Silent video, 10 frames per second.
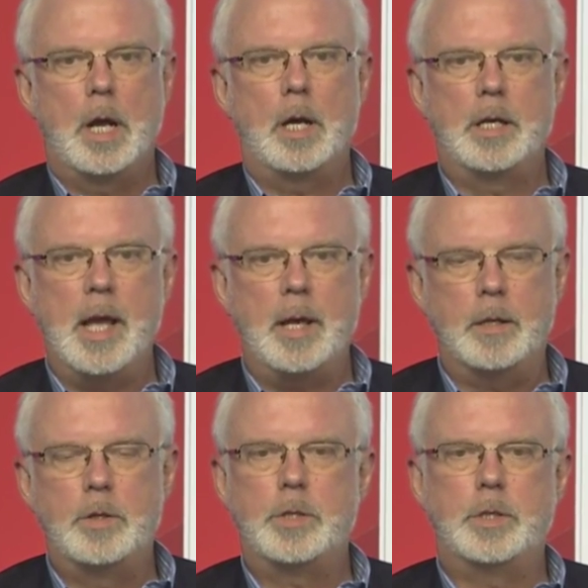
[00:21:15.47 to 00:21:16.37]
again,
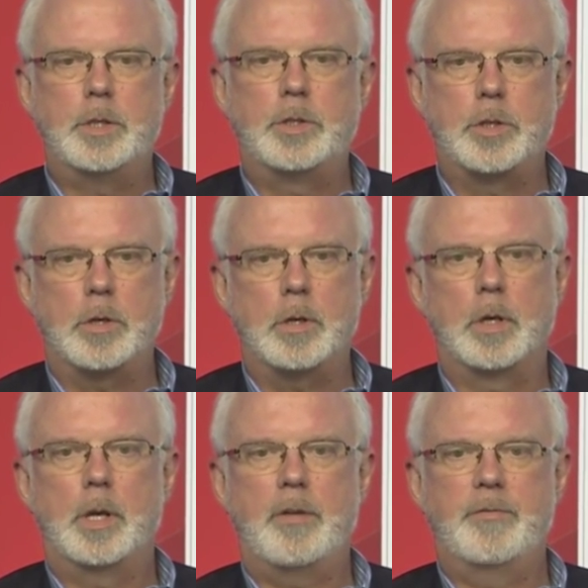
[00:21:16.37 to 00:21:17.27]
to deter
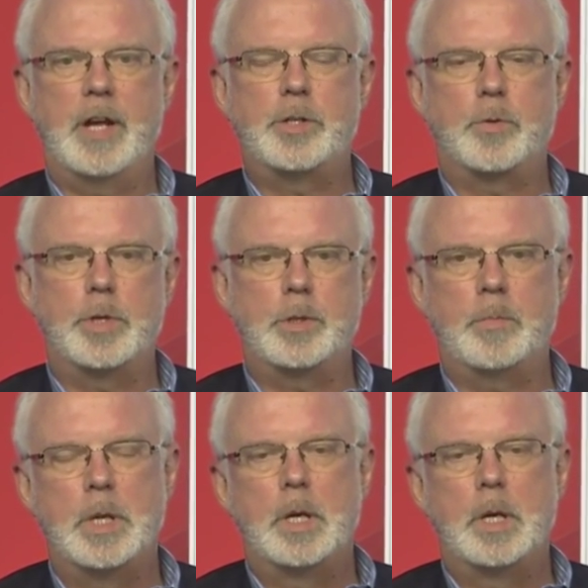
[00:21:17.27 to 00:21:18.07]
adventurism,